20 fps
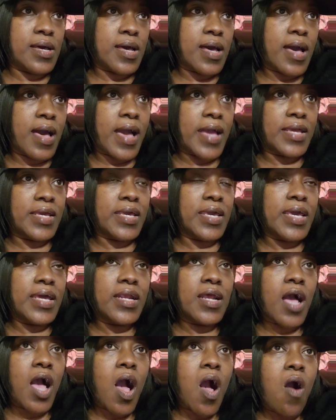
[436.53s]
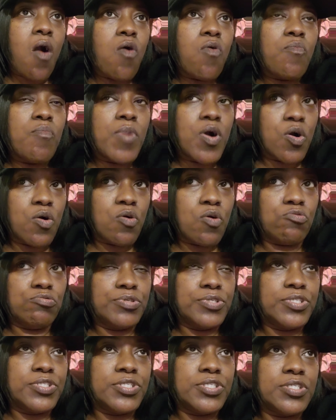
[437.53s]
I get
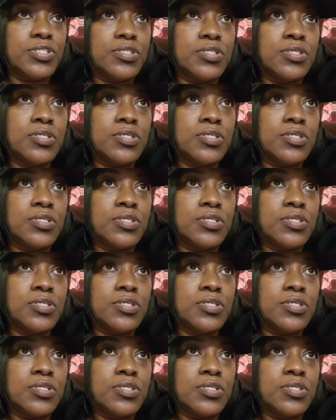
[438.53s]
almost,